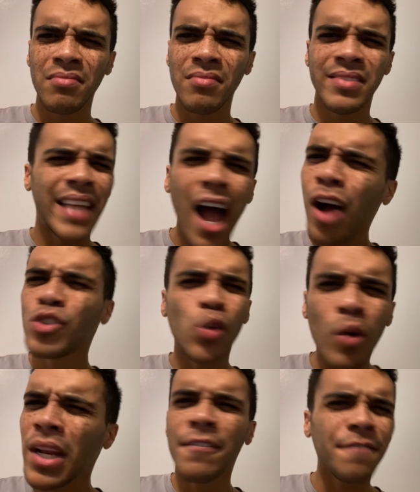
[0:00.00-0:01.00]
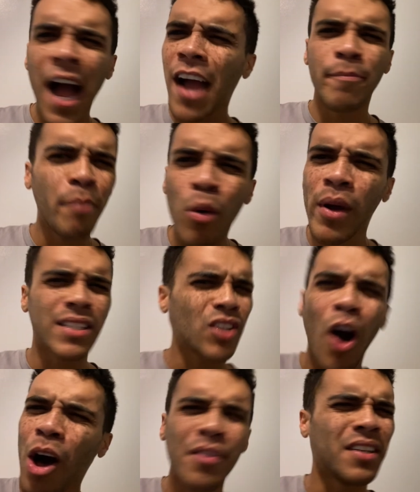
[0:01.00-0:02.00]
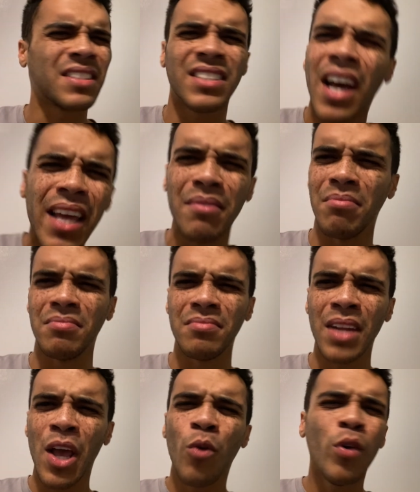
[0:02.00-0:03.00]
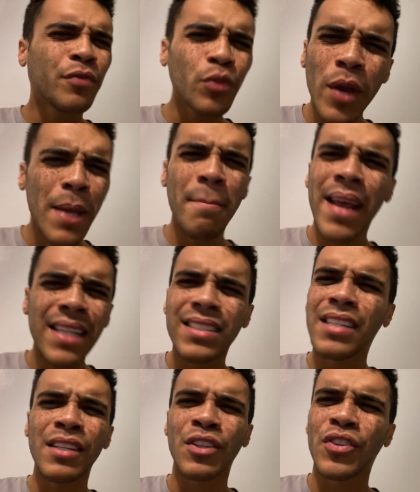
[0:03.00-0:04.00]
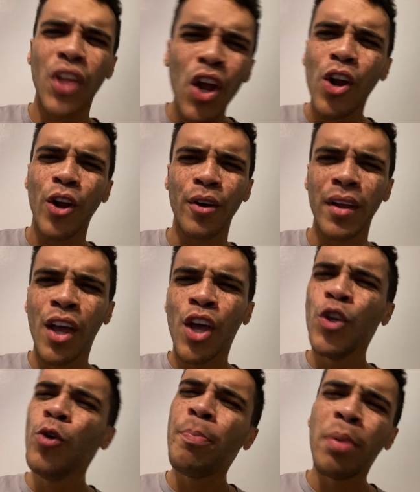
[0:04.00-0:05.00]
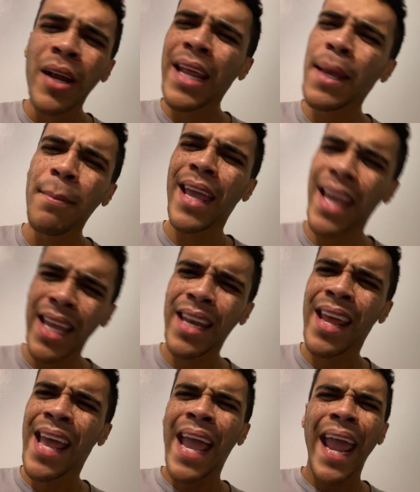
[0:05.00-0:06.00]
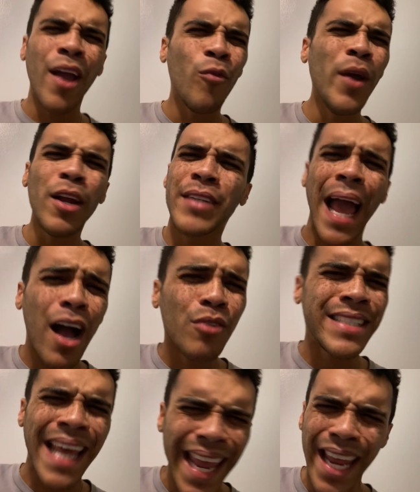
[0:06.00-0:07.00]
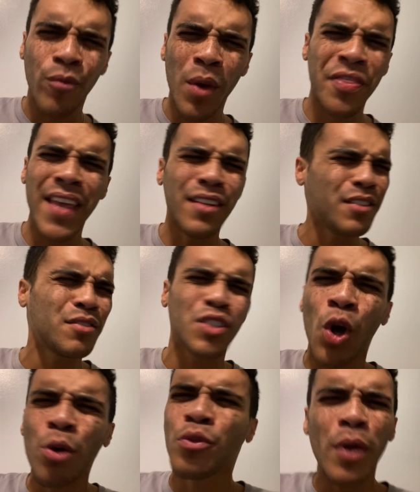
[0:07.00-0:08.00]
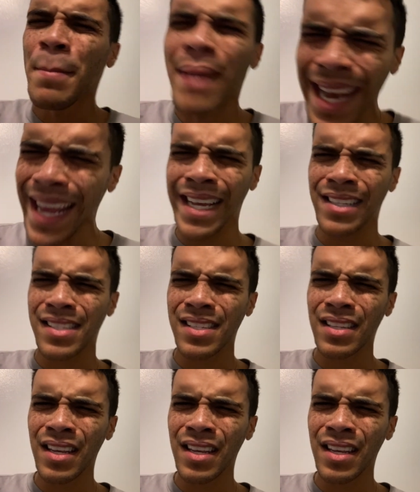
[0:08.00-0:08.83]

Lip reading: down 25 points, all of a sudden, with 3 minutes in the third, you put him in and we're down 10 within 2-3 minutes.